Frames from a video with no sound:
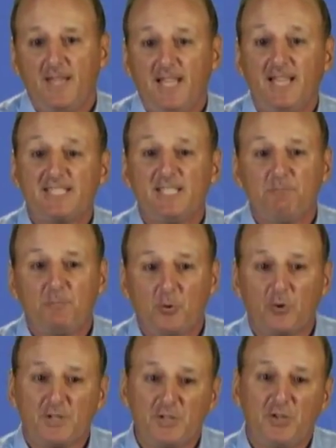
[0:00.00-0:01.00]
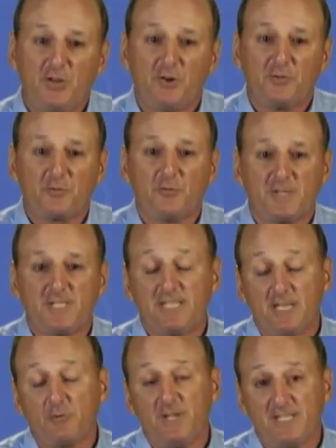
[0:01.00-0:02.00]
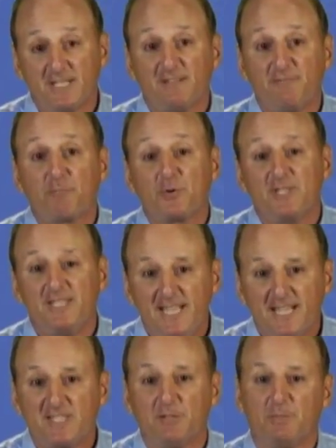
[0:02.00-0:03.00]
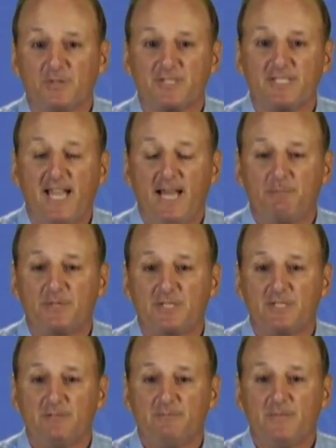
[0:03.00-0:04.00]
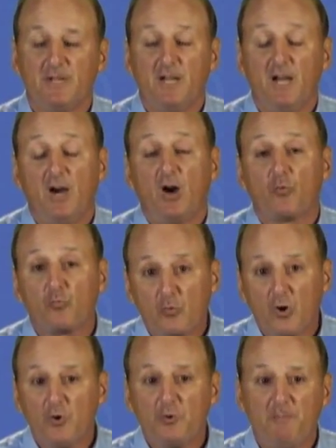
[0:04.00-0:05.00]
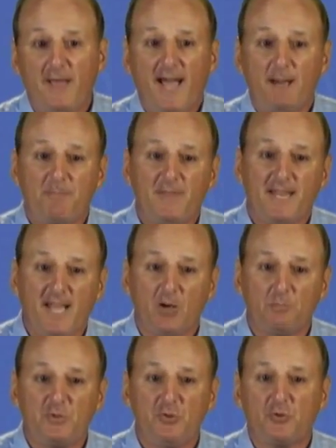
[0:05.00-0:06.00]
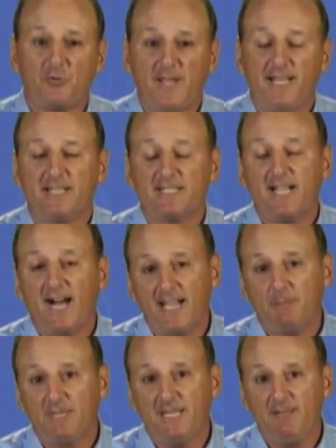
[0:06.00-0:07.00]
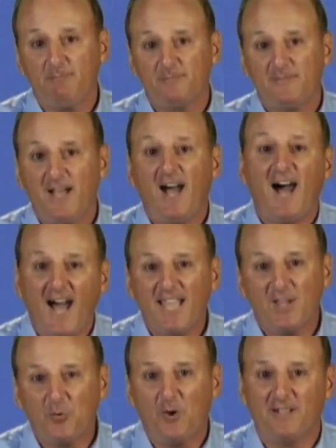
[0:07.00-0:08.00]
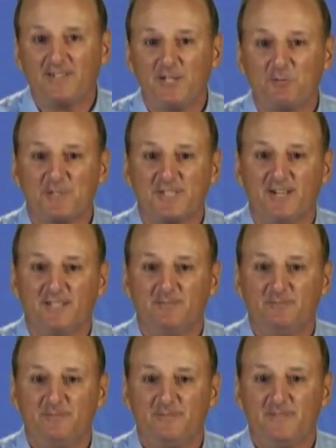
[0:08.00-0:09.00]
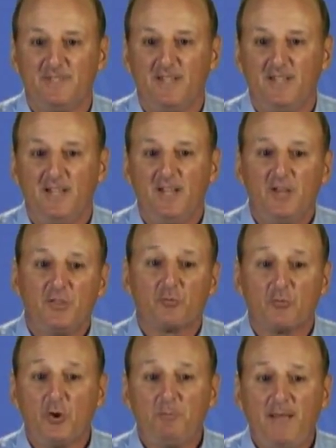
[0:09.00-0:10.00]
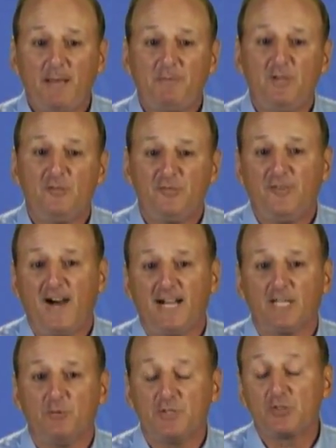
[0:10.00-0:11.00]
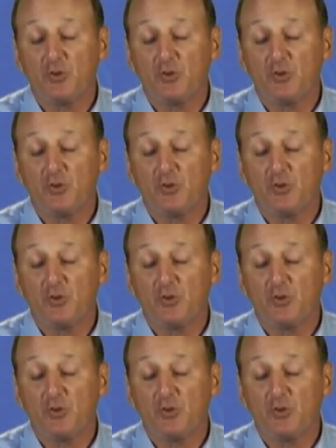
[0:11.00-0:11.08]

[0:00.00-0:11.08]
it's important to go through a series of predictable steps, a roadmap that helps you create a timely, high-quality result. The roadmap that you follow is